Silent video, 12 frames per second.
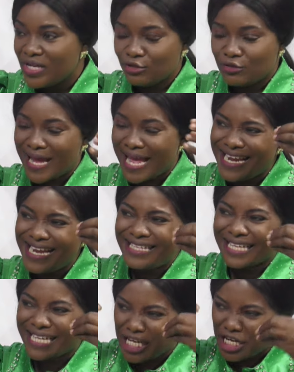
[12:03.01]
So
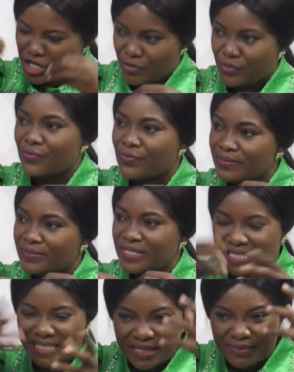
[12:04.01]
anything new
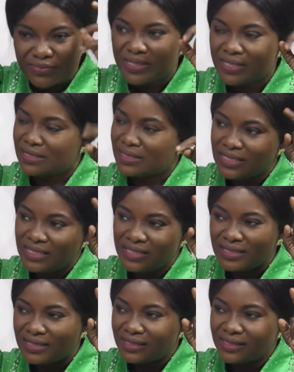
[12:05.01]
seems
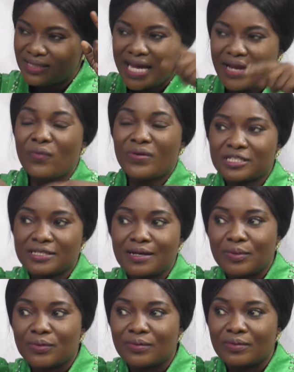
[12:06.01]
like
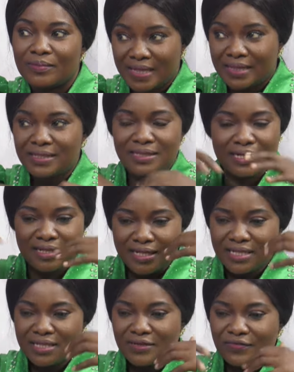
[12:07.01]
questionable, but
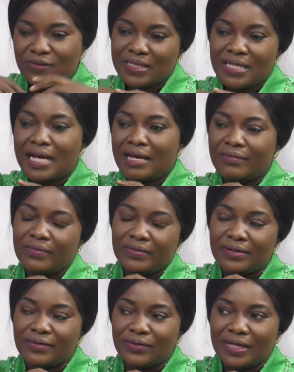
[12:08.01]
for time
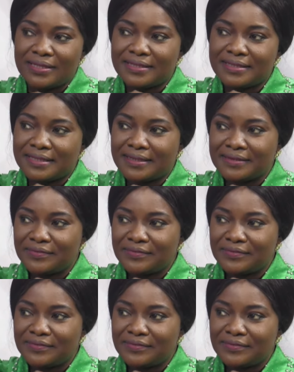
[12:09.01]
they will understand.